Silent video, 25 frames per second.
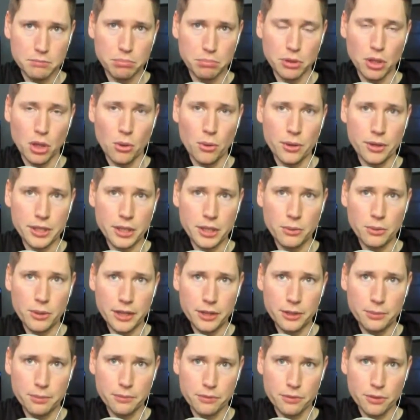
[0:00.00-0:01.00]
blowing
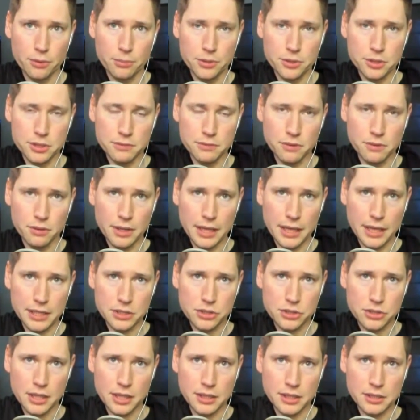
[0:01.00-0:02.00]
away the performance of the
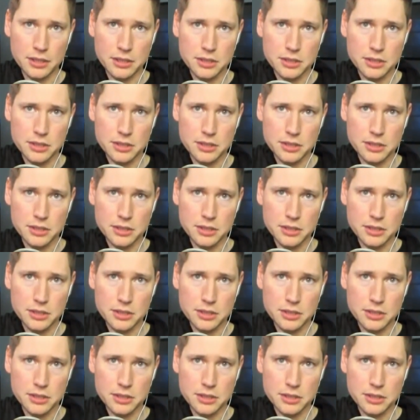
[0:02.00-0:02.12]
last gen.